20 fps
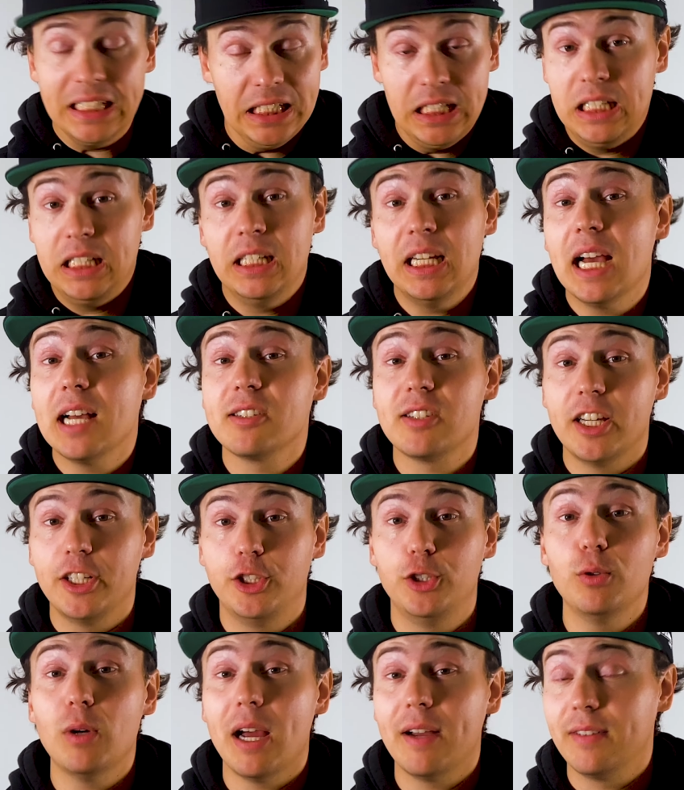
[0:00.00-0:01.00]
Yes, I
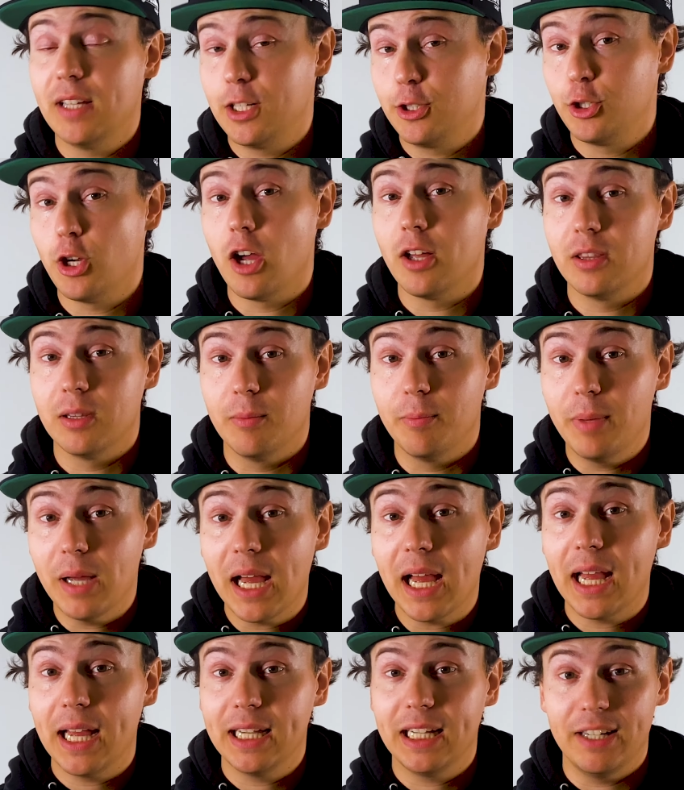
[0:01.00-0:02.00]
do have that shot in the
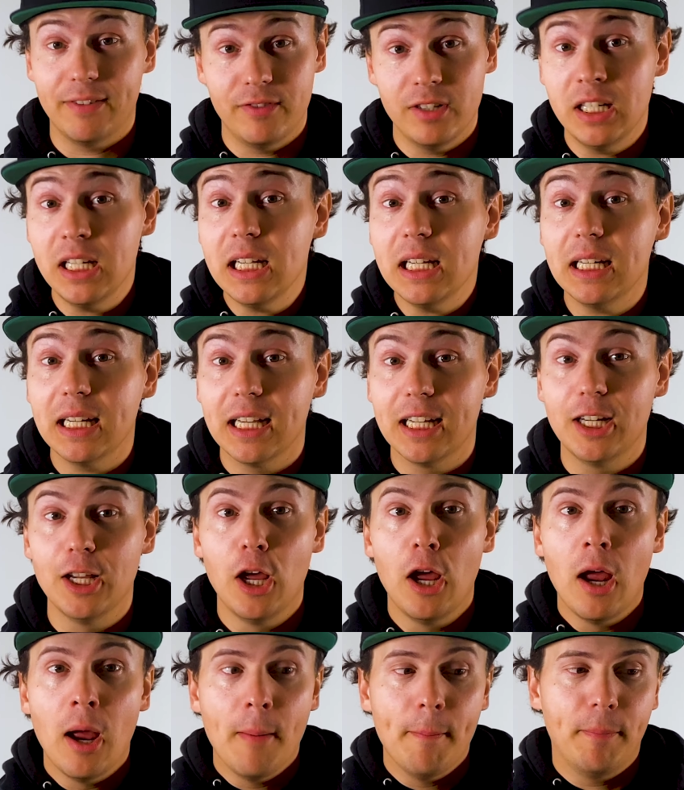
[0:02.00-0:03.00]
bag if needed,
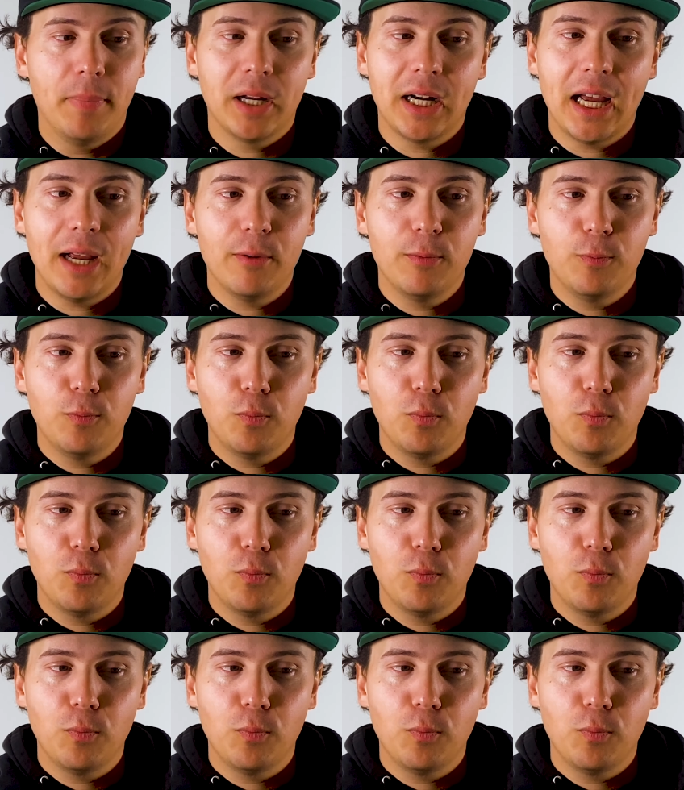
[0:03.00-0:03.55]
but I